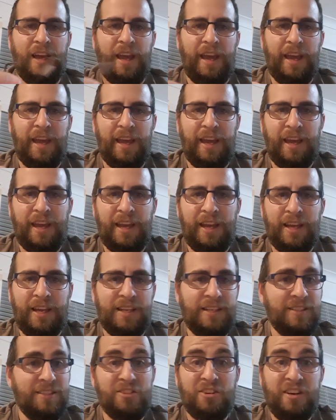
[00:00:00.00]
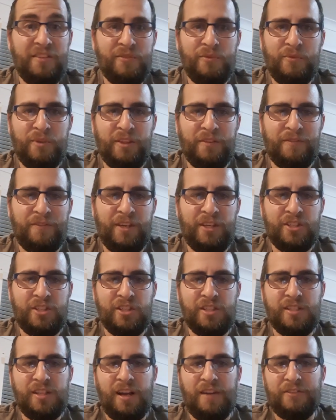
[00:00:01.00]
and not even with a fish,
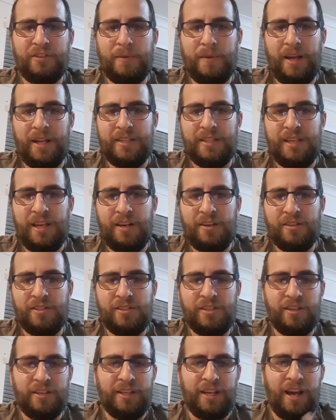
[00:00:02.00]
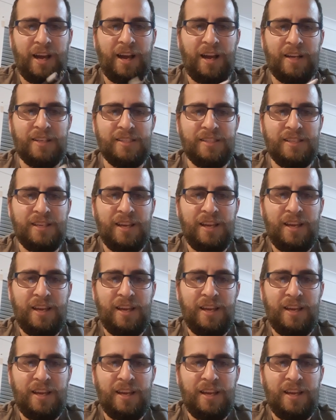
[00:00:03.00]
just after about 10 or so casts,